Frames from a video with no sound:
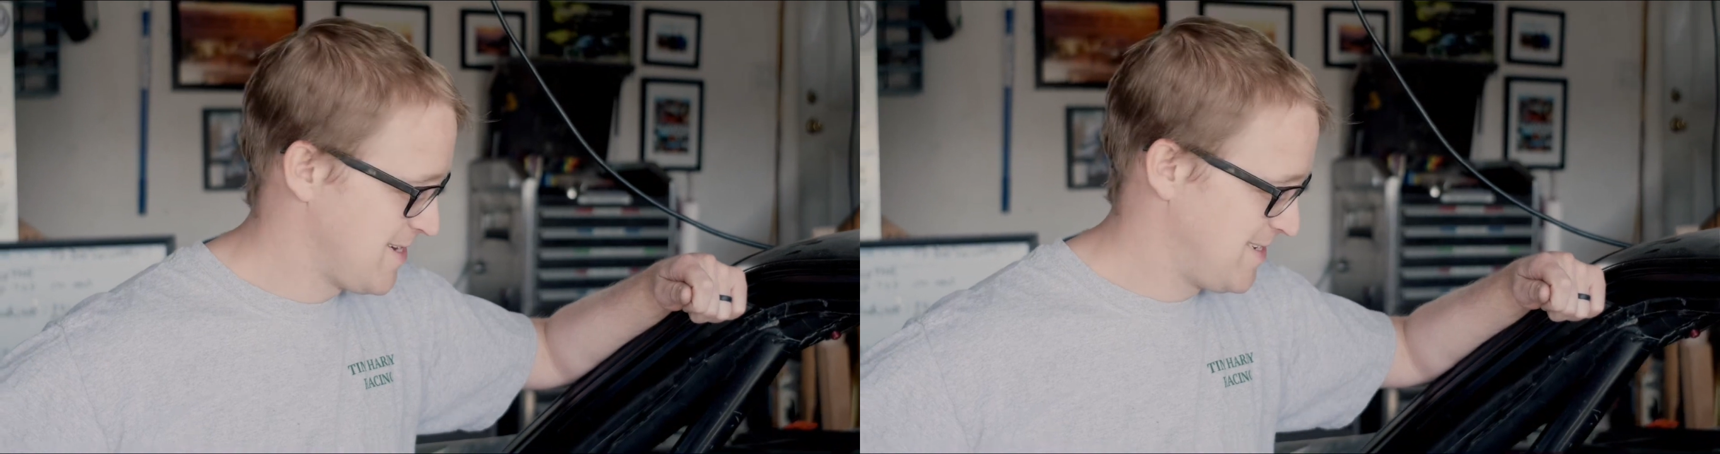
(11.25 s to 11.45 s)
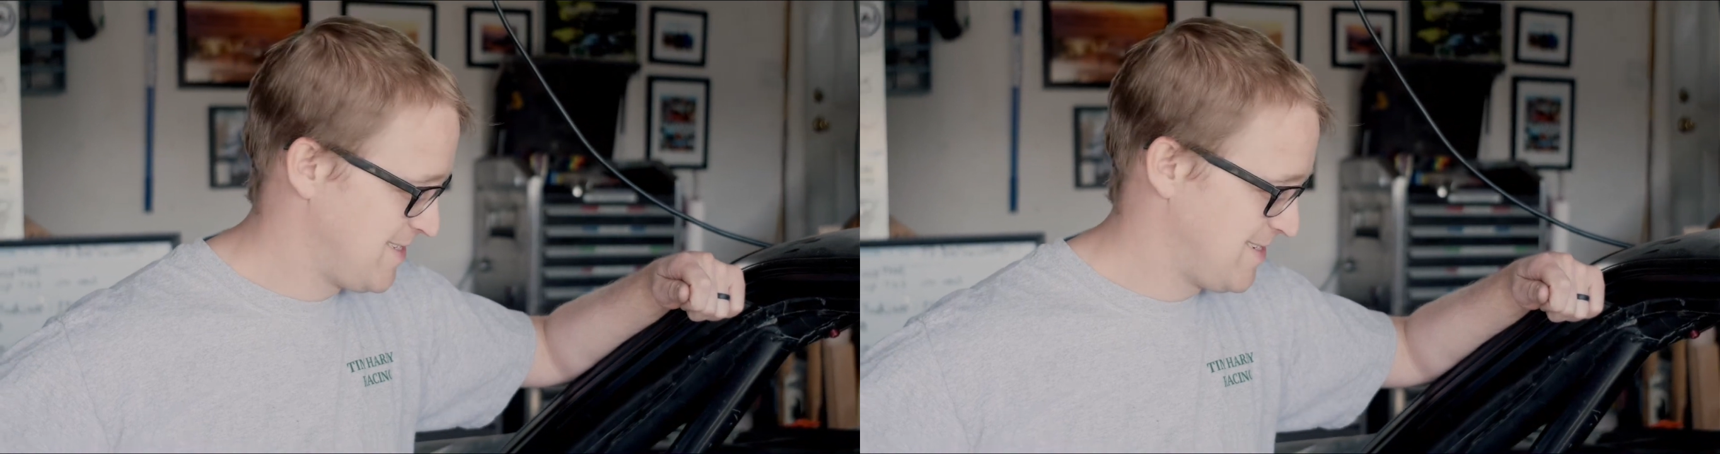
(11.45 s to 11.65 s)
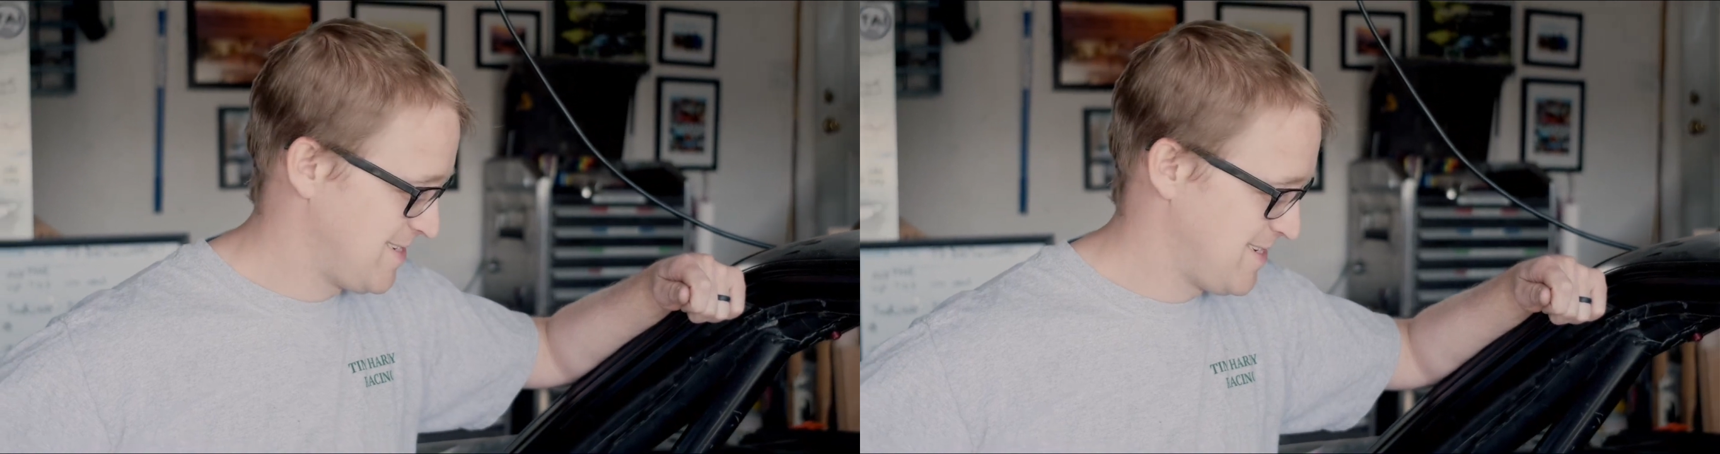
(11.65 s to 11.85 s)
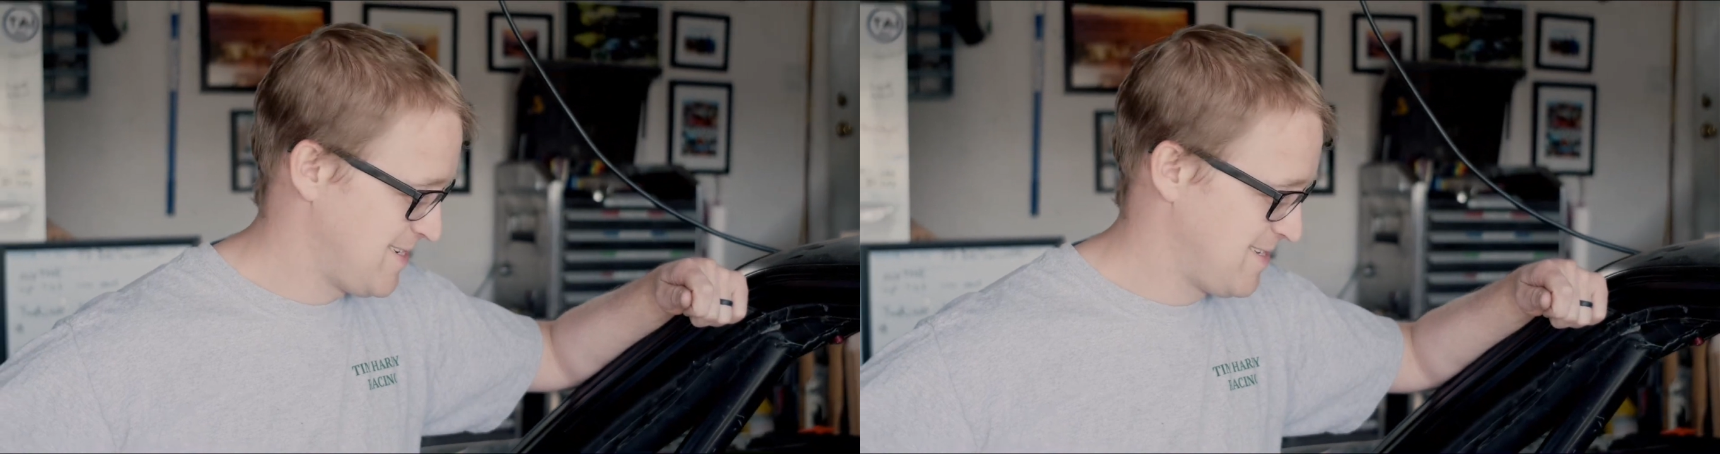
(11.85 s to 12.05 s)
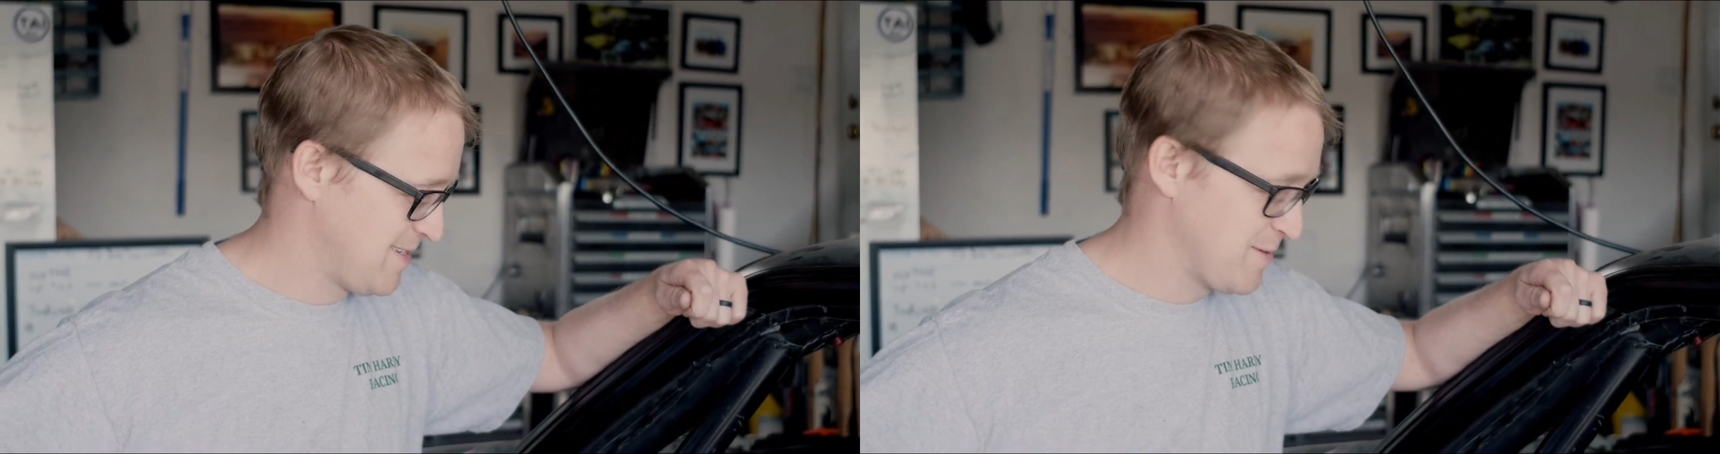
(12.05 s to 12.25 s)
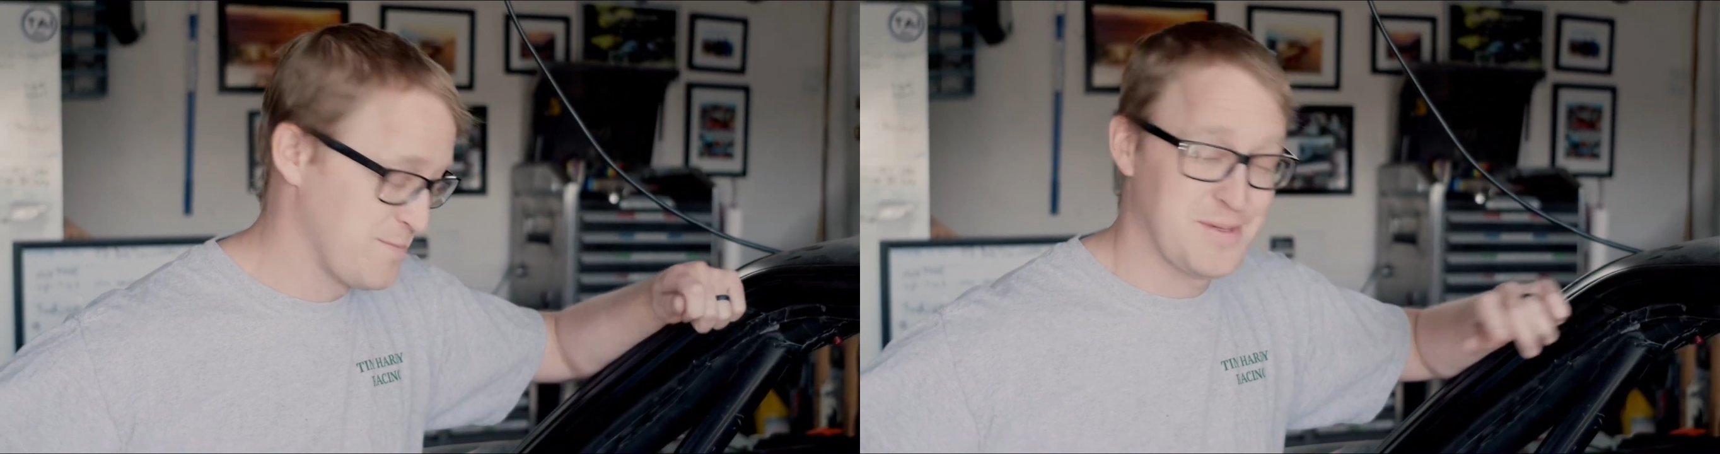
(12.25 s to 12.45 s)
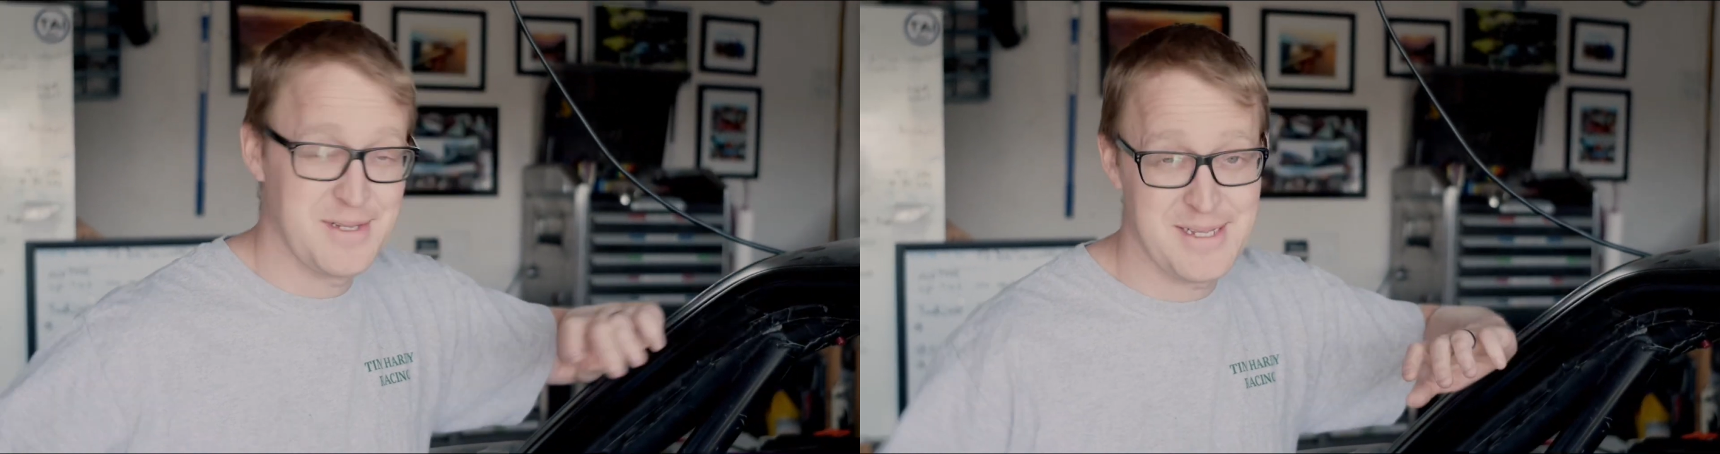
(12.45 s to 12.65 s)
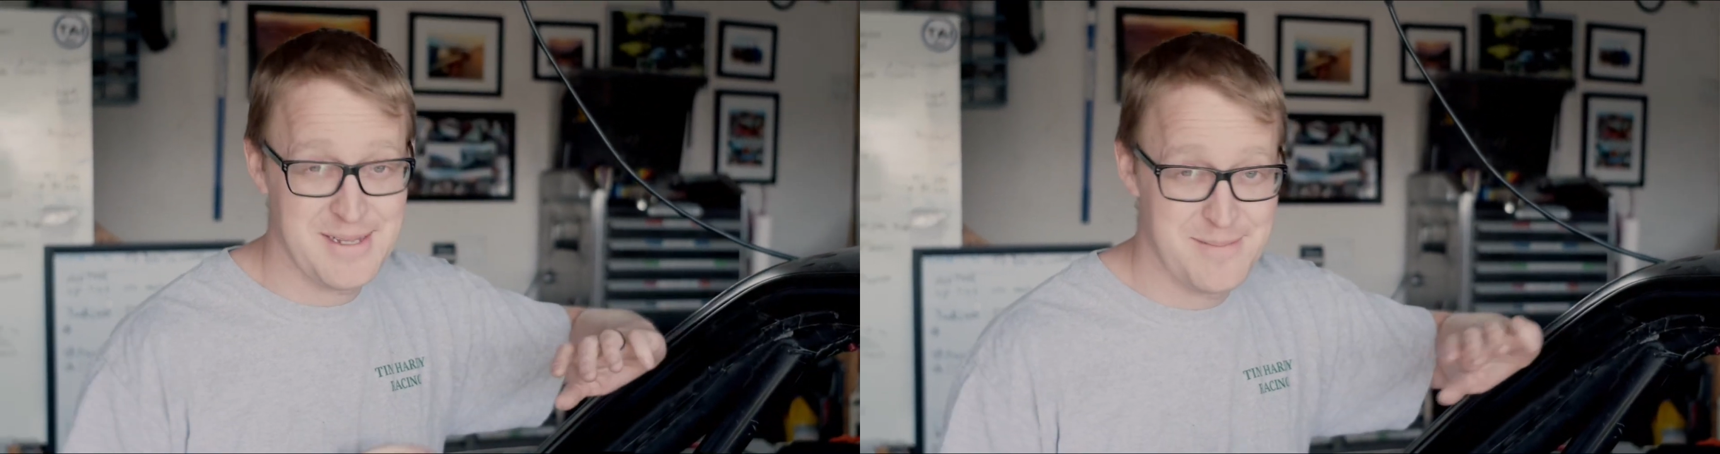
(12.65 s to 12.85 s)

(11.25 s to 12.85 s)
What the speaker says: It's completely